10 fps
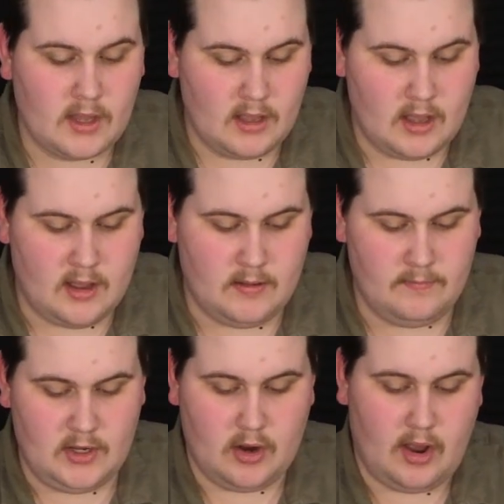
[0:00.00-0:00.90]

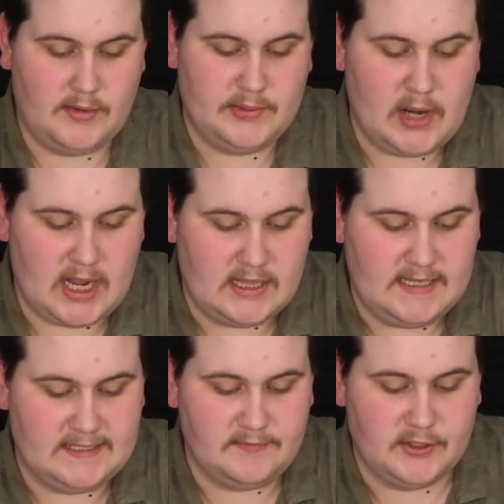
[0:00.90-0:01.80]
You know, I was rocking
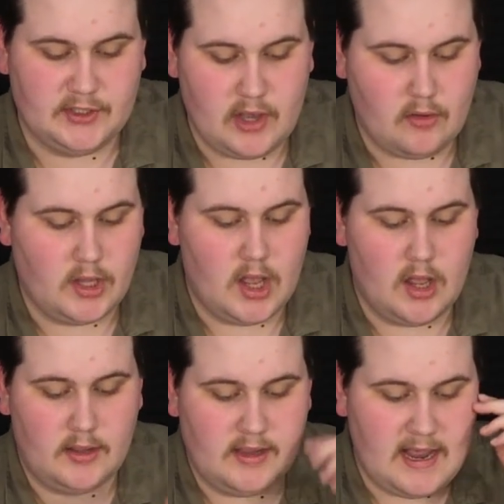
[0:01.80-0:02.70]
these for so
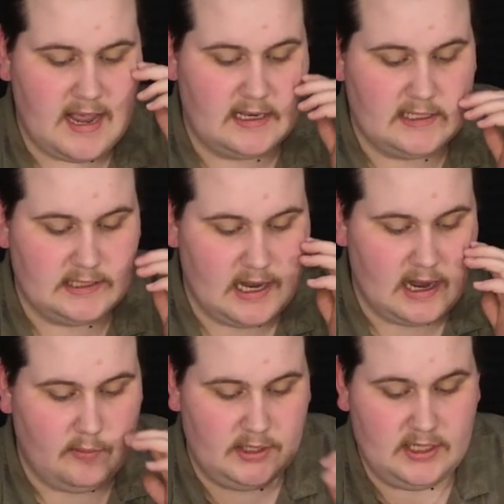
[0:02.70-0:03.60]
long that
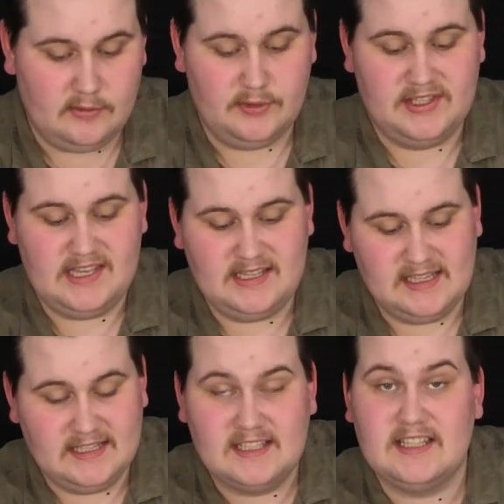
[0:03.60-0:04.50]
I would use these
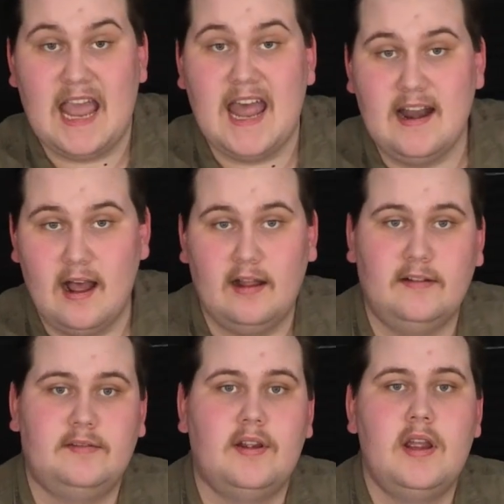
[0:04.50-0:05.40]
instead
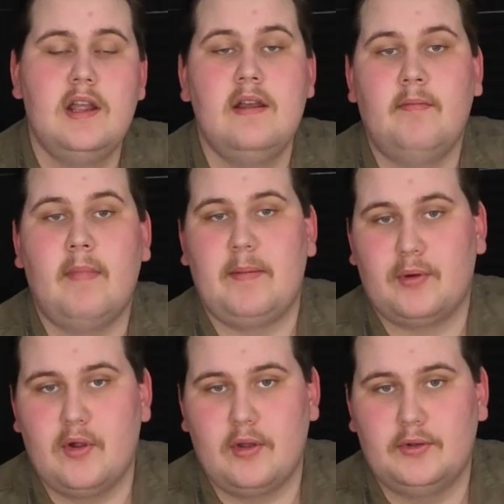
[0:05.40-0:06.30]
of my
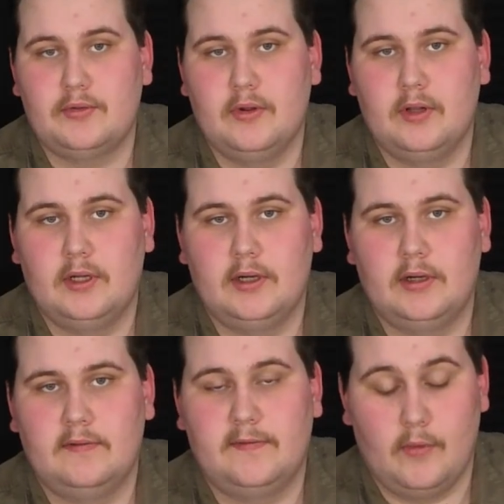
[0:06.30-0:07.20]
Pro controller
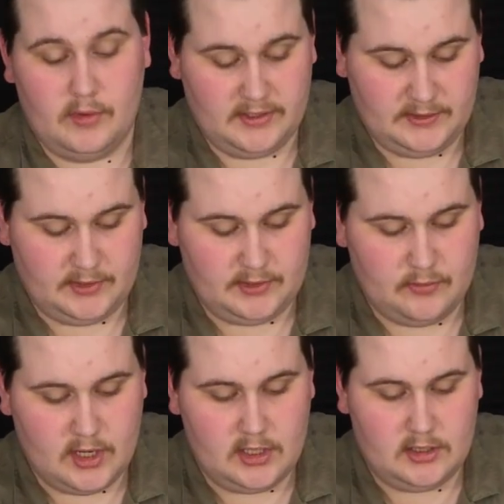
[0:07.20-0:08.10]
for the Switch
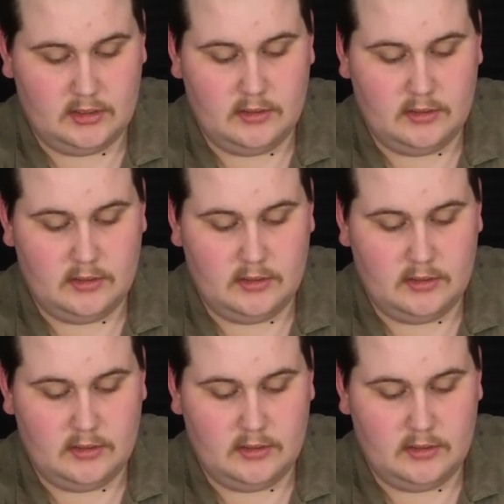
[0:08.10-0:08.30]
1